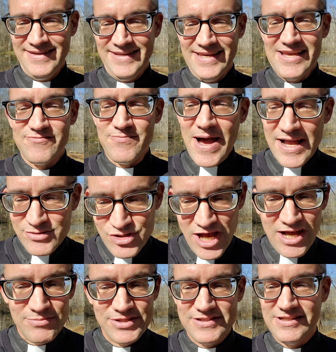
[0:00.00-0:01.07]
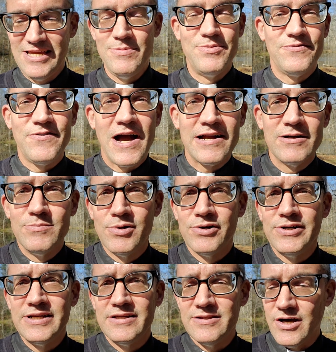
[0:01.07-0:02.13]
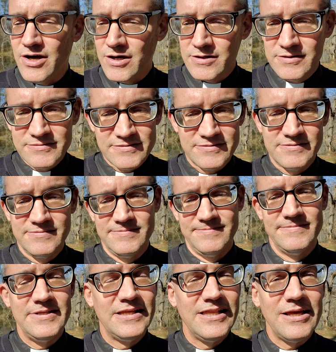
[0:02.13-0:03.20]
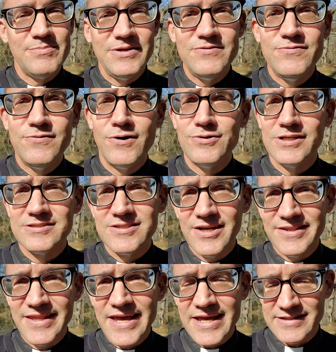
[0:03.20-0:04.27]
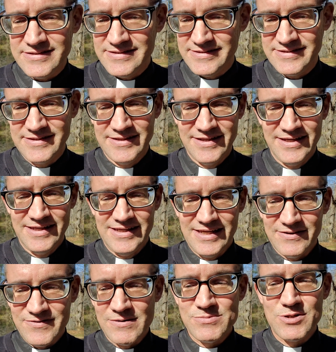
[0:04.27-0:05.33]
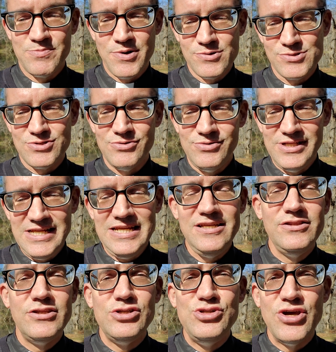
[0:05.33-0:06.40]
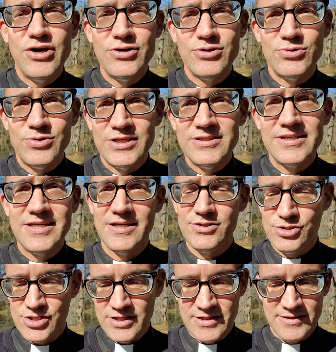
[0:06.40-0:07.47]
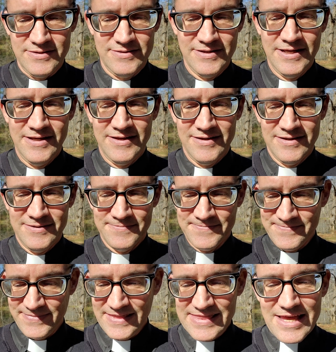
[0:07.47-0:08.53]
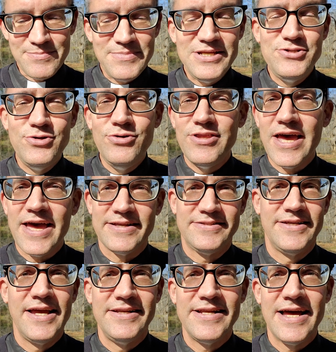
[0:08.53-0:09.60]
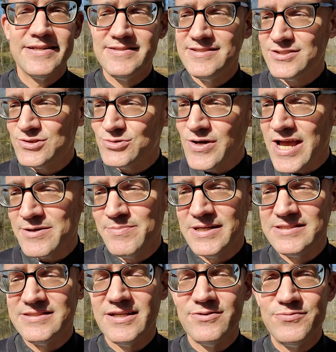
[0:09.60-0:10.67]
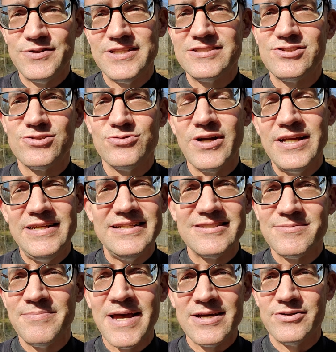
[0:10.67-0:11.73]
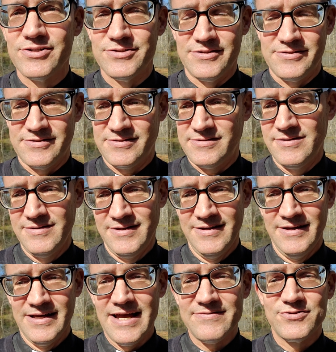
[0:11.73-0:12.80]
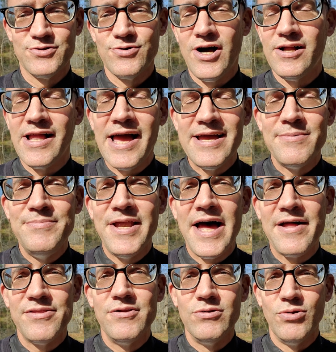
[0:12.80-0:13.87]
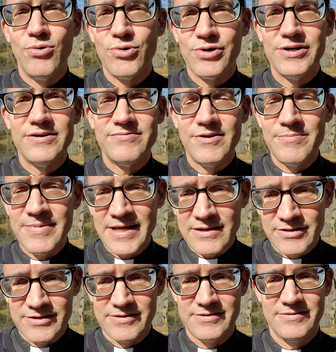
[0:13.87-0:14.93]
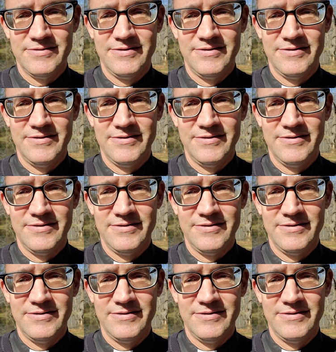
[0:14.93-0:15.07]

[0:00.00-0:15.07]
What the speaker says: If my job is to keep the fire burning in the hearth, then let me focus on that. If I'm supposed to knead the dough in the kitchen, let me do that and not distract myself with extraneous matters. After all, I am not the Lord of the manor.